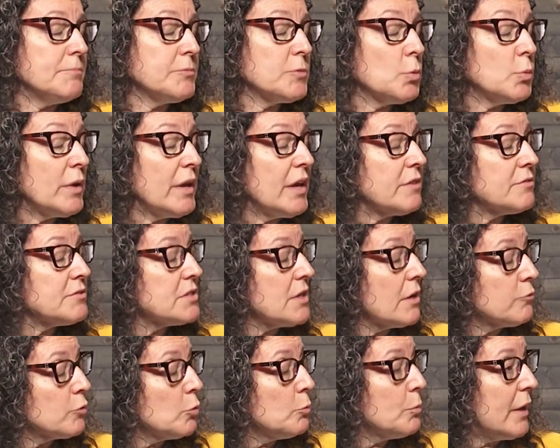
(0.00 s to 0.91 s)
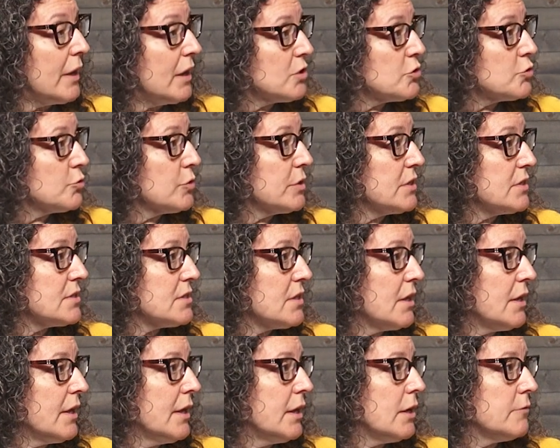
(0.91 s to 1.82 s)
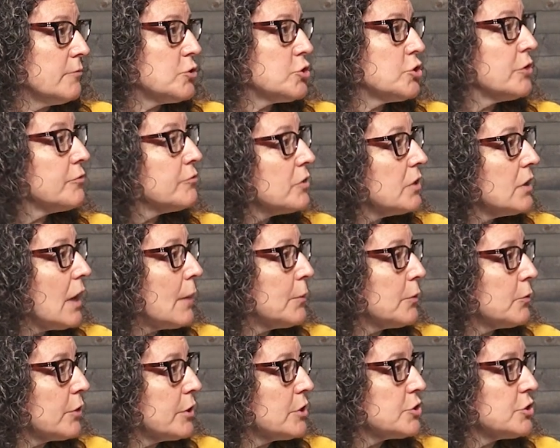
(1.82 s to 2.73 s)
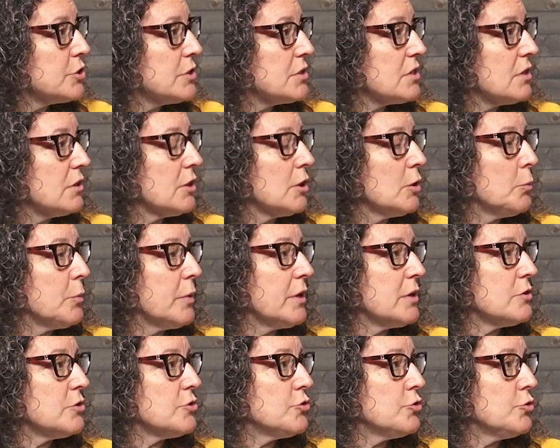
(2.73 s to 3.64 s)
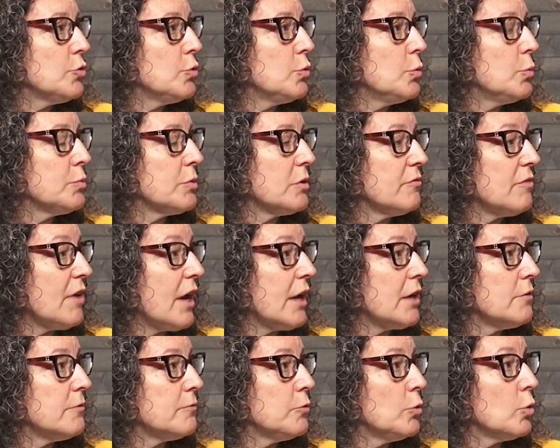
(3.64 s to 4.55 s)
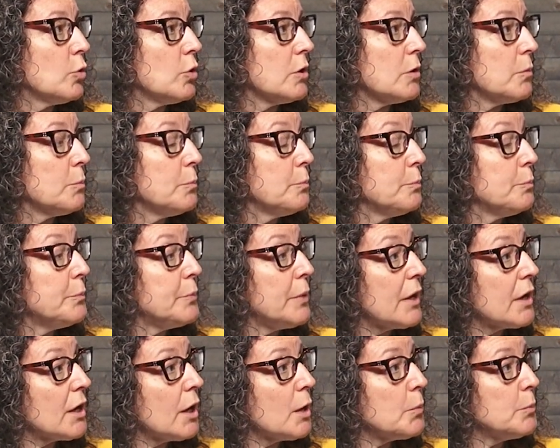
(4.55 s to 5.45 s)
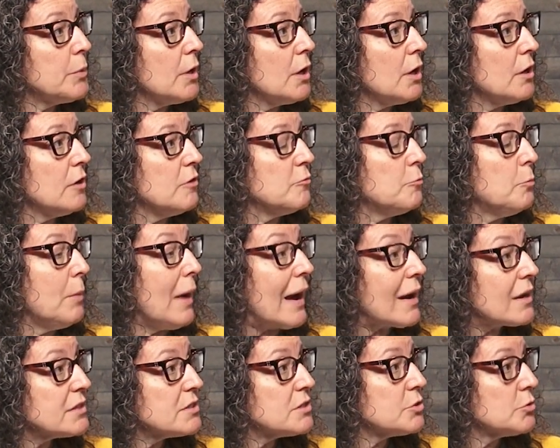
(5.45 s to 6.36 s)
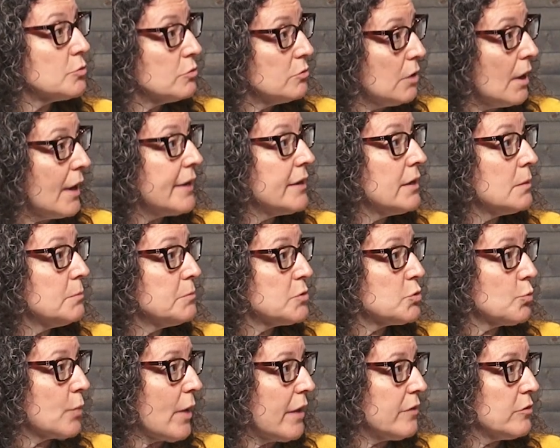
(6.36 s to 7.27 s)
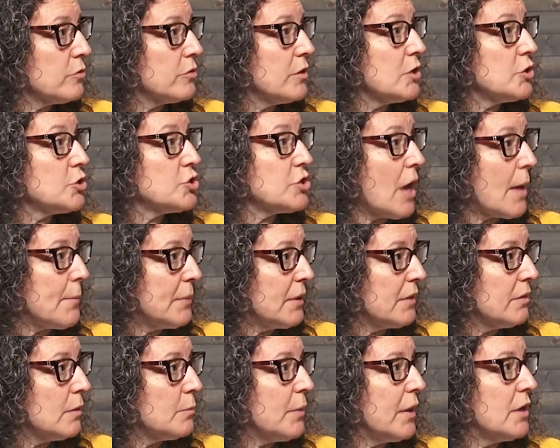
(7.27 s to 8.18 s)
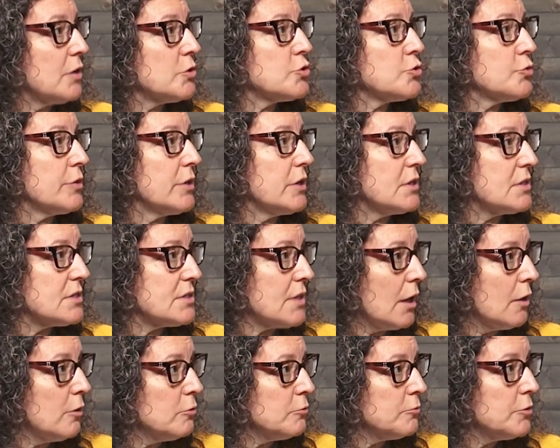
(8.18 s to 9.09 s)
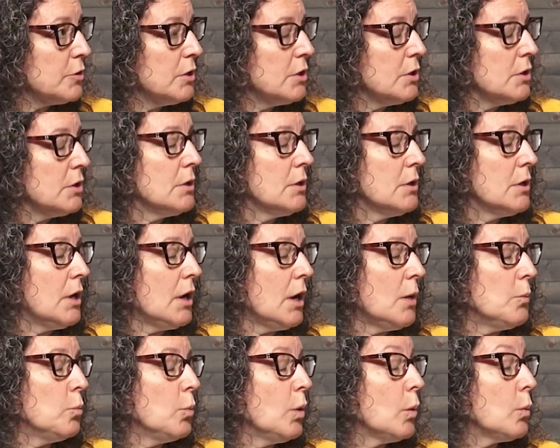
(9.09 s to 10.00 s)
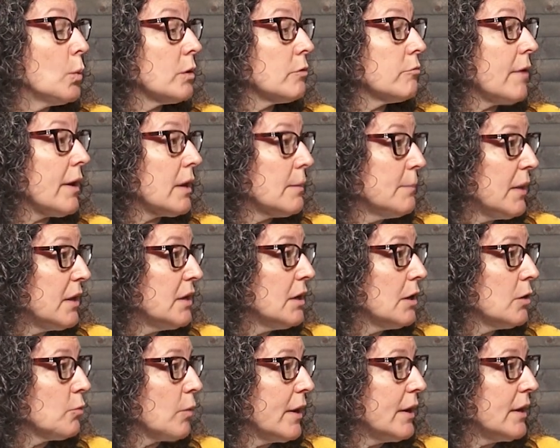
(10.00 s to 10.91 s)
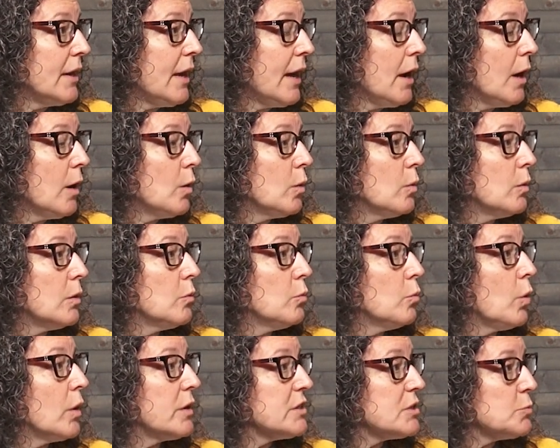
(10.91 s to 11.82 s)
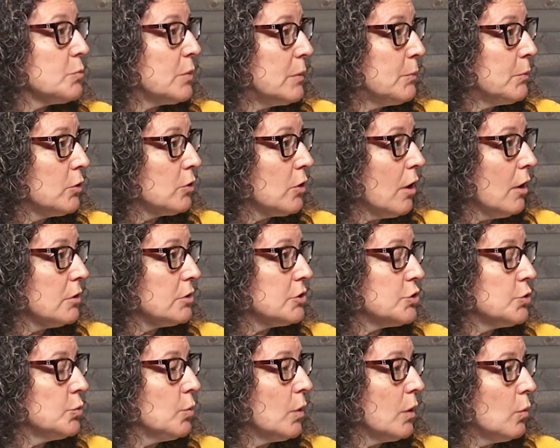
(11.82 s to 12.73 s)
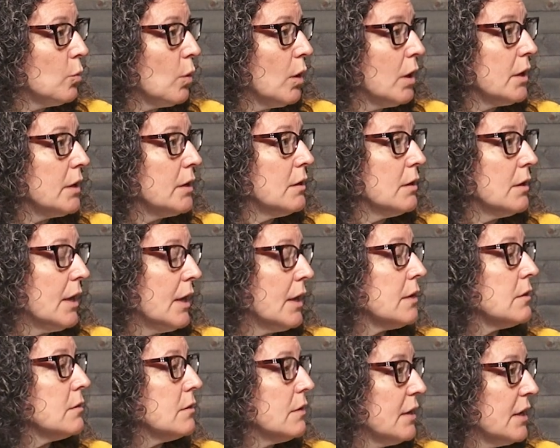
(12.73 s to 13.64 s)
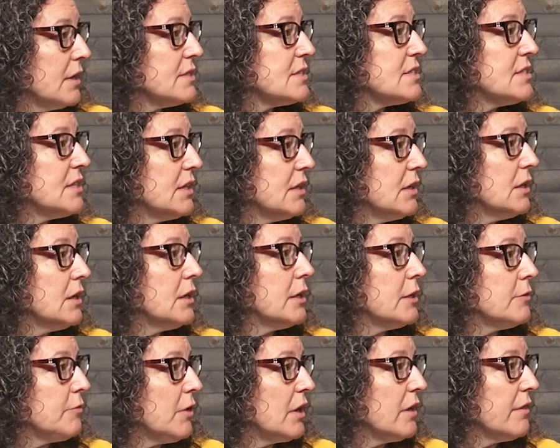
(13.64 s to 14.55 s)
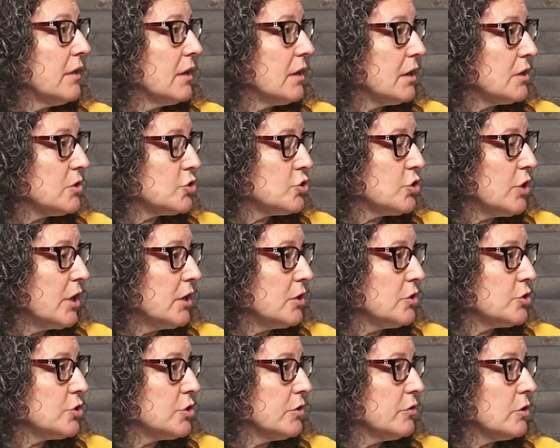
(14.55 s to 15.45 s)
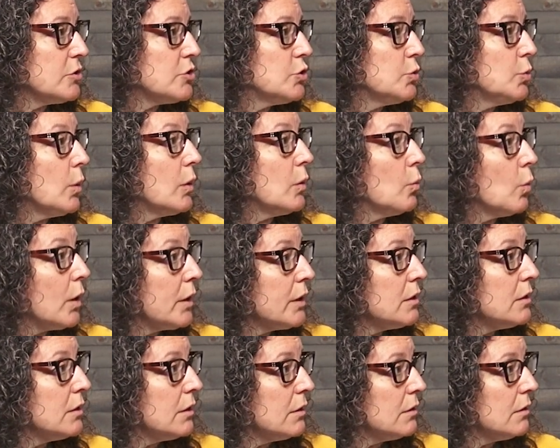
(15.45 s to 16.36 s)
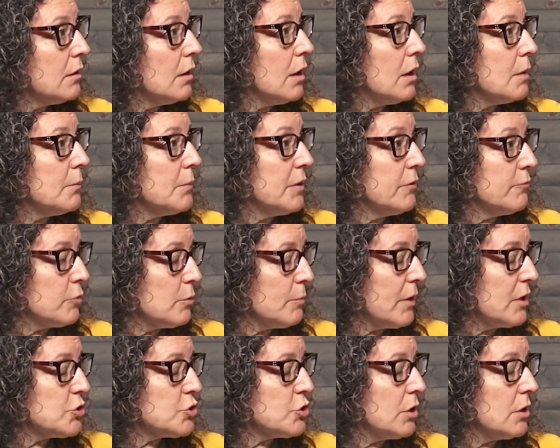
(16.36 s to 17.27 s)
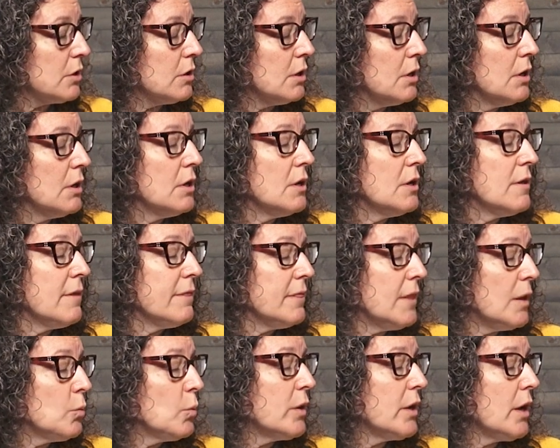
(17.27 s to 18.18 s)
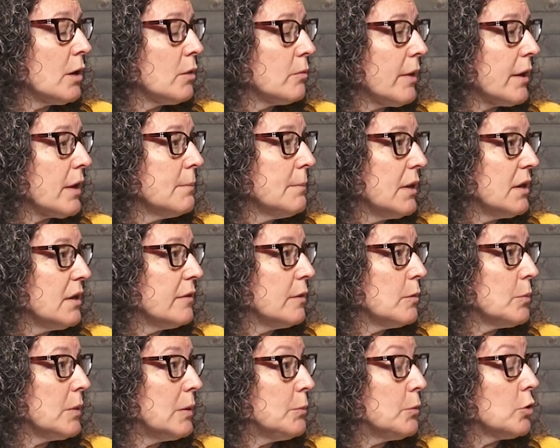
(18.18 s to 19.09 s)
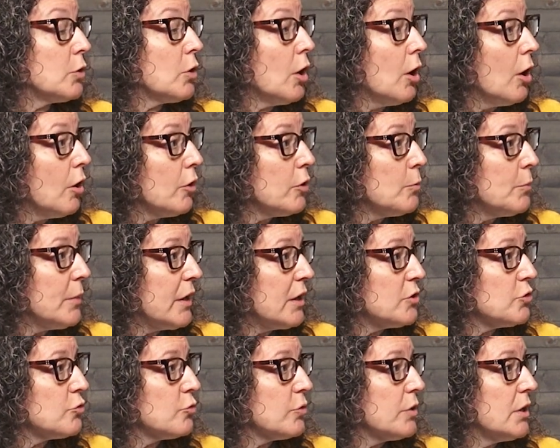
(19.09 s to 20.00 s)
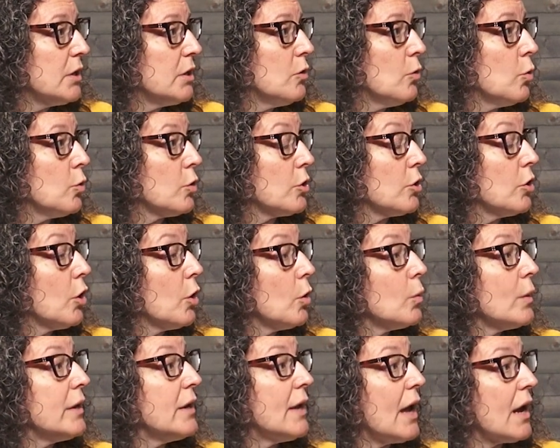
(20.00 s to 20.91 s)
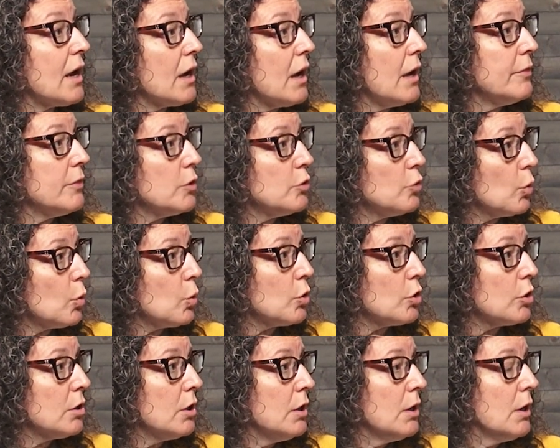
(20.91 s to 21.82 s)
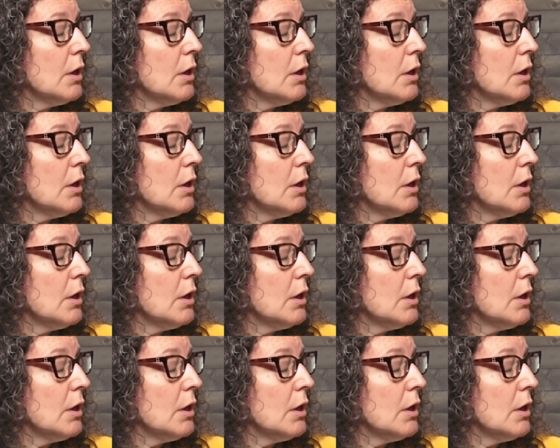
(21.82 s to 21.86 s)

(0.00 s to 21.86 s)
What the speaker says: We have several pantries that have shifted operations a little bit to provide for pickup of boxed items rather than shopping the pantry itself. What we're recommending right now, once people call 211 and see if anything has changed in the 211 information, then we are recommending that people call the pantry or go and knock on the door.